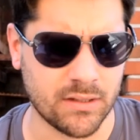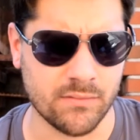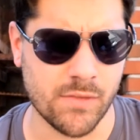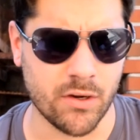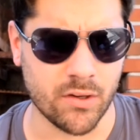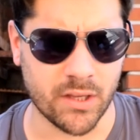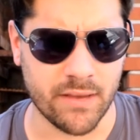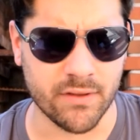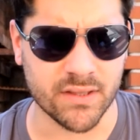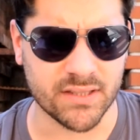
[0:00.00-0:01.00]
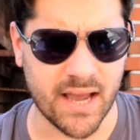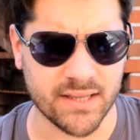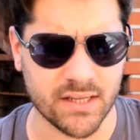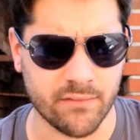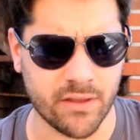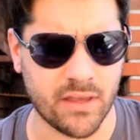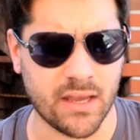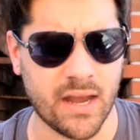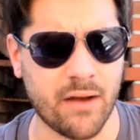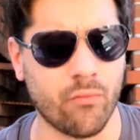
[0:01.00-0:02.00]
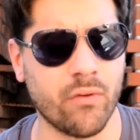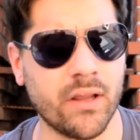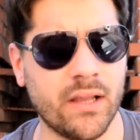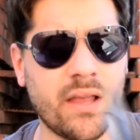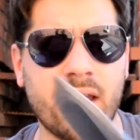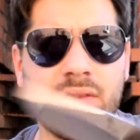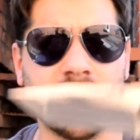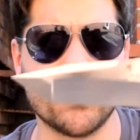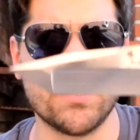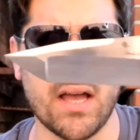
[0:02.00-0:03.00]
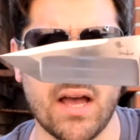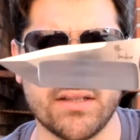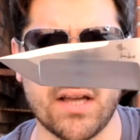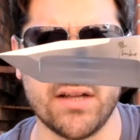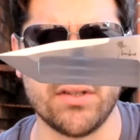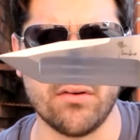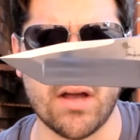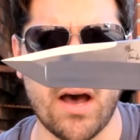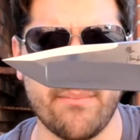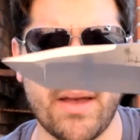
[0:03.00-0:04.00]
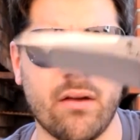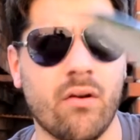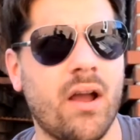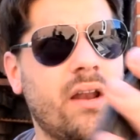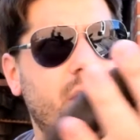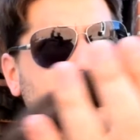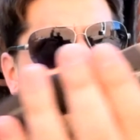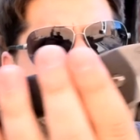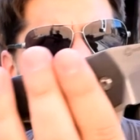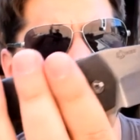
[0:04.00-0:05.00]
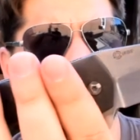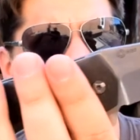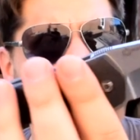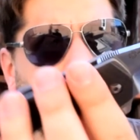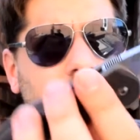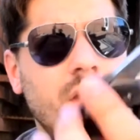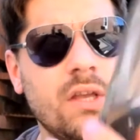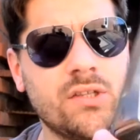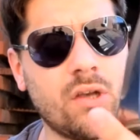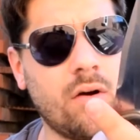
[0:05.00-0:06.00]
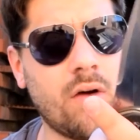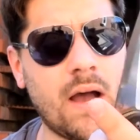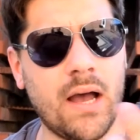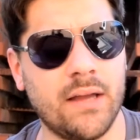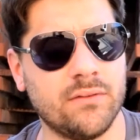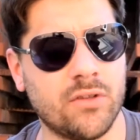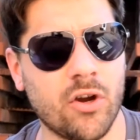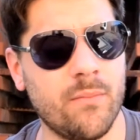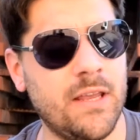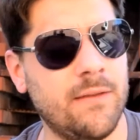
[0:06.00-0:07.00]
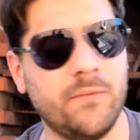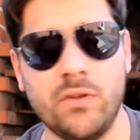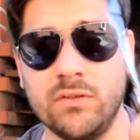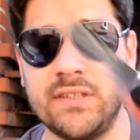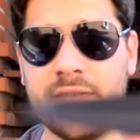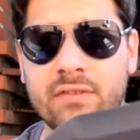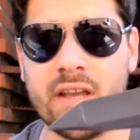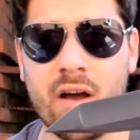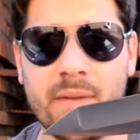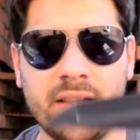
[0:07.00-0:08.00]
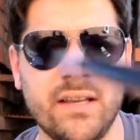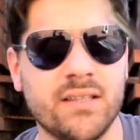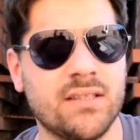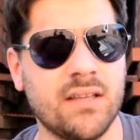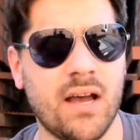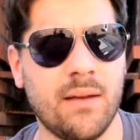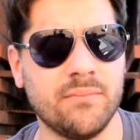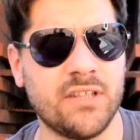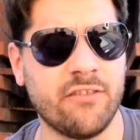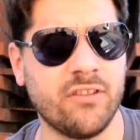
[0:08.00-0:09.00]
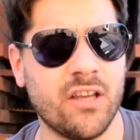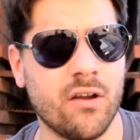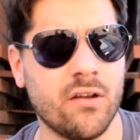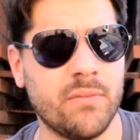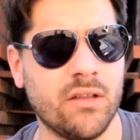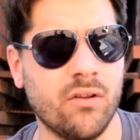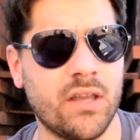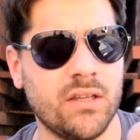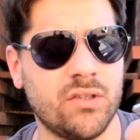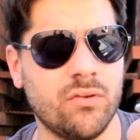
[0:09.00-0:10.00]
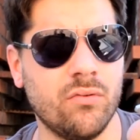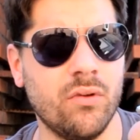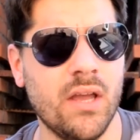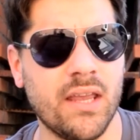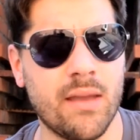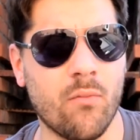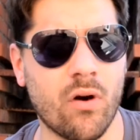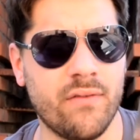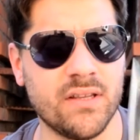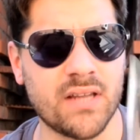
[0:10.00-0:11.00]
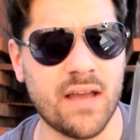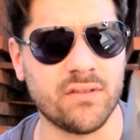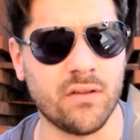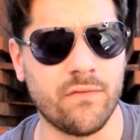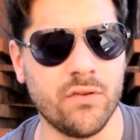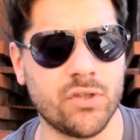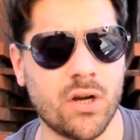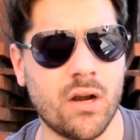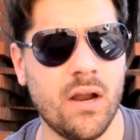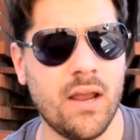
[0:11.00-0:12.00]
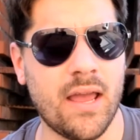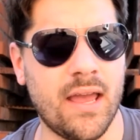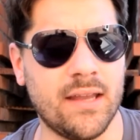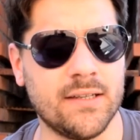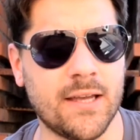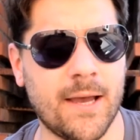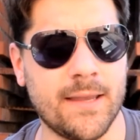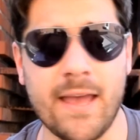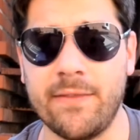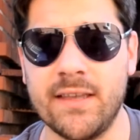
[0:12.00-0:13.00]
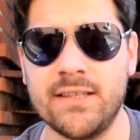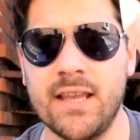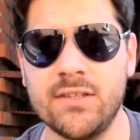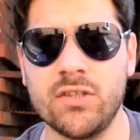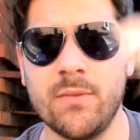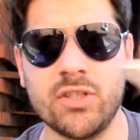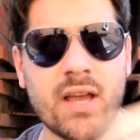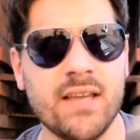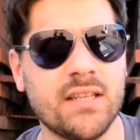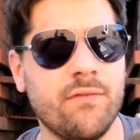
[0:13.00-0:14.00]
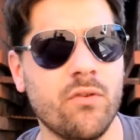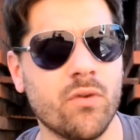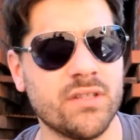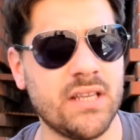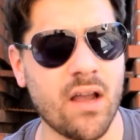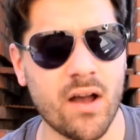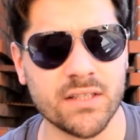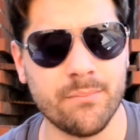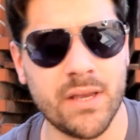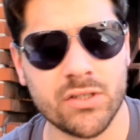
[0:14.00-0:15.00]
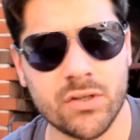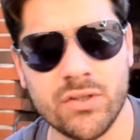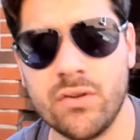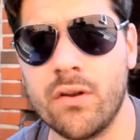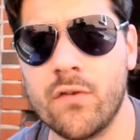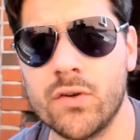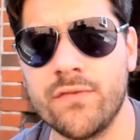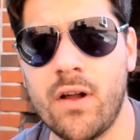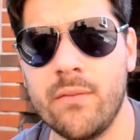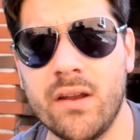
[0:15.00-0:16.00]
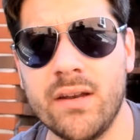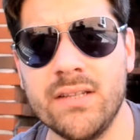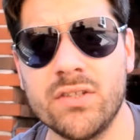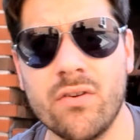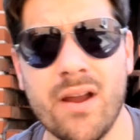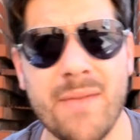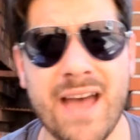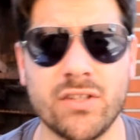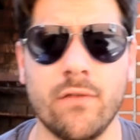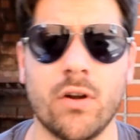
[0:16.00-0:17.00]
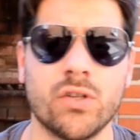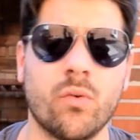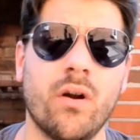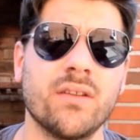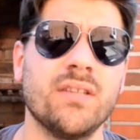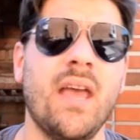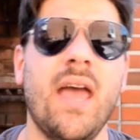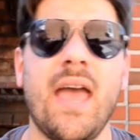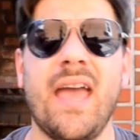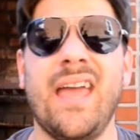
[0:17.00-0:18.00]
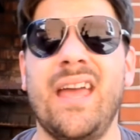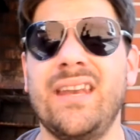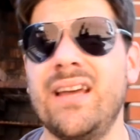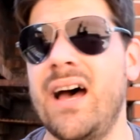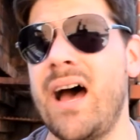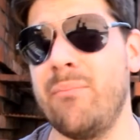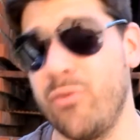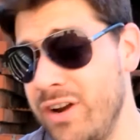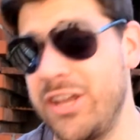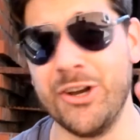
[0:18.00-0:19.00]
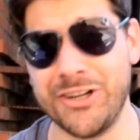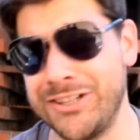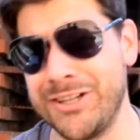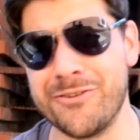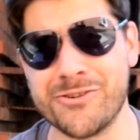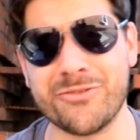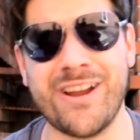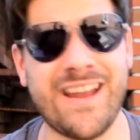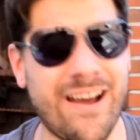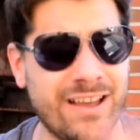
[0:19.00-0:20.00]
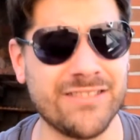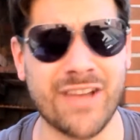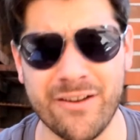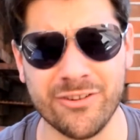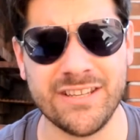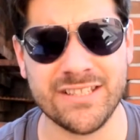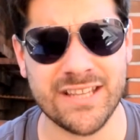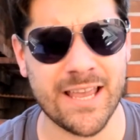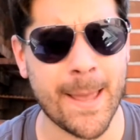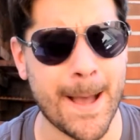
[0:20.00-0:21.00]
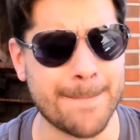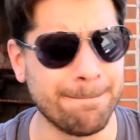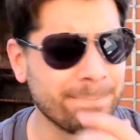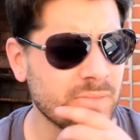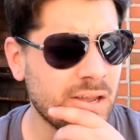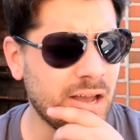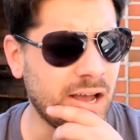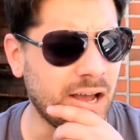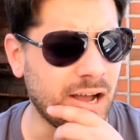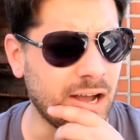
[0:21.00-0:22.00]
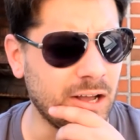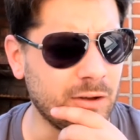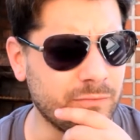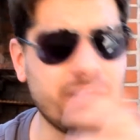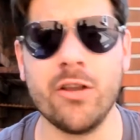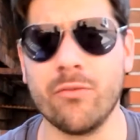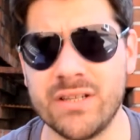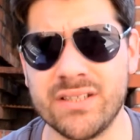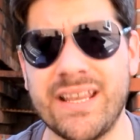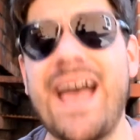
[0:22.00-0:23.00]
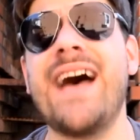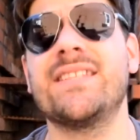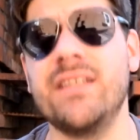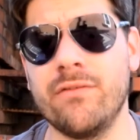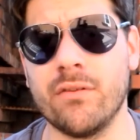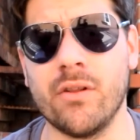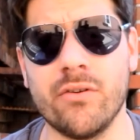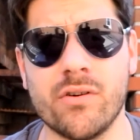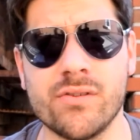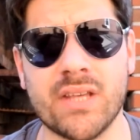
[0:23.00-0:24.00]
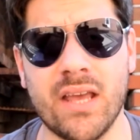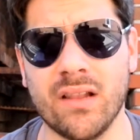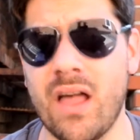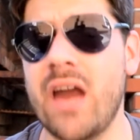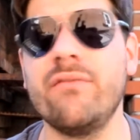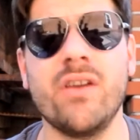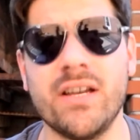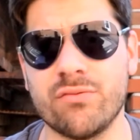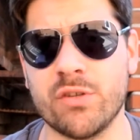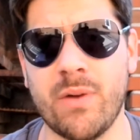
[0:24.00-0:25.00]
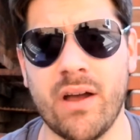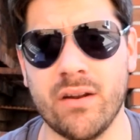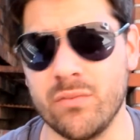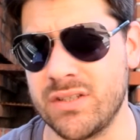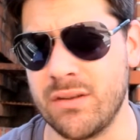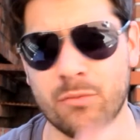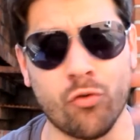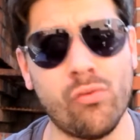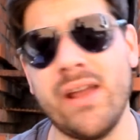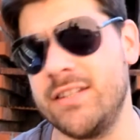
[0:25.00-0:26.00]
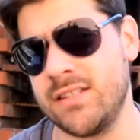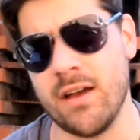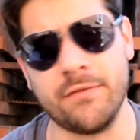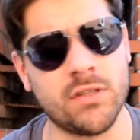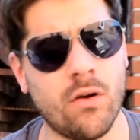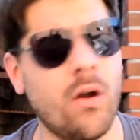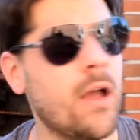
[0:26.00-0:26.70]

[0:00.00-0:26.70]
given the size and everything, and I really like this Tonto compound grind. I think it's beautiful. So Kirby, definitely on my list. Definitely going to be looking to get more of his knives in the future. And yeah, thanks again so much, guys. If you want to see awesome pictures, you can of course follow Instagram at tovarishworks. And I'm pretty good on loaners right now. I released a video recently asking for loaners, and a lot of you guys responded with some great stuff. So